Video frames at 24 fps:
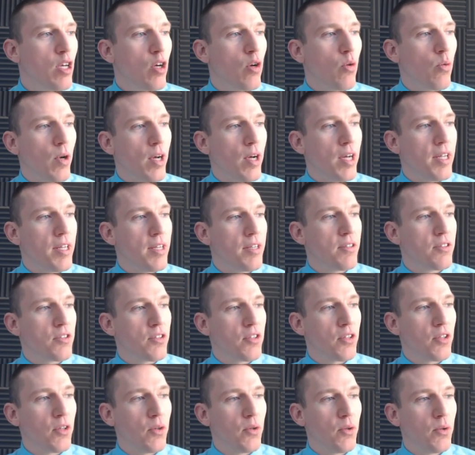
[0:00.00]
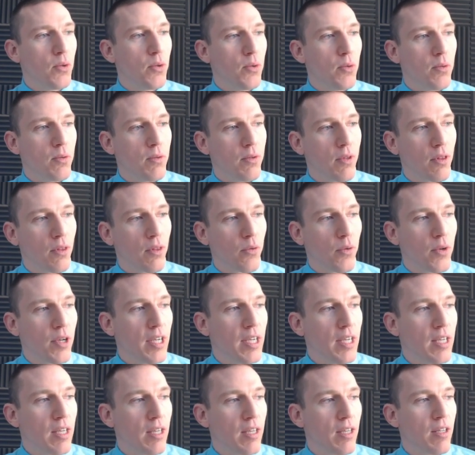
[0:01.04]
One, two,
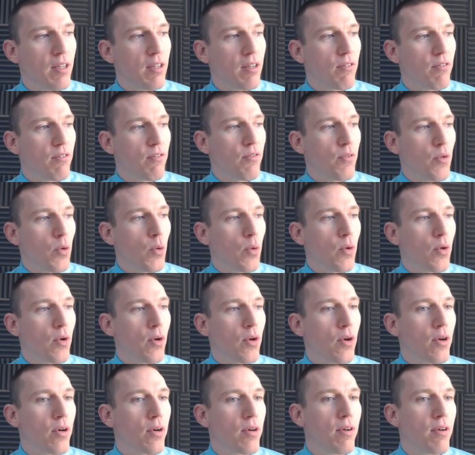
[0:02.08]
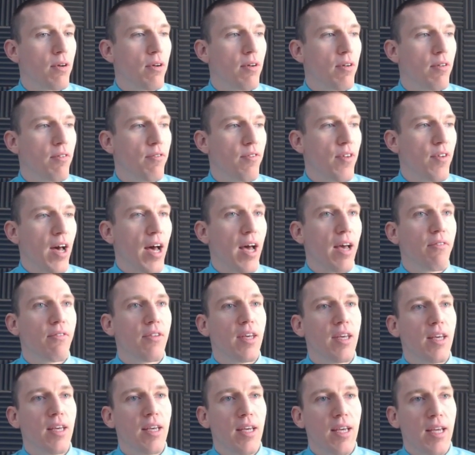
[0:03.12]
three, four,
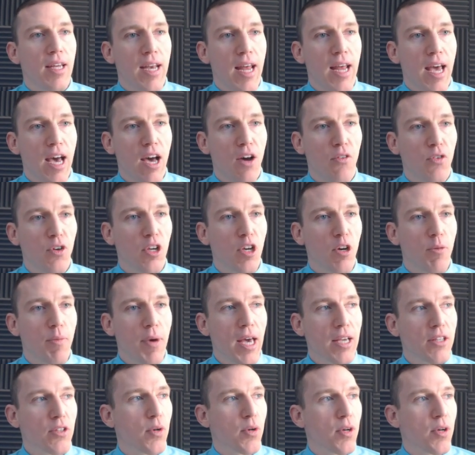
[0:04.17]
now if we go back to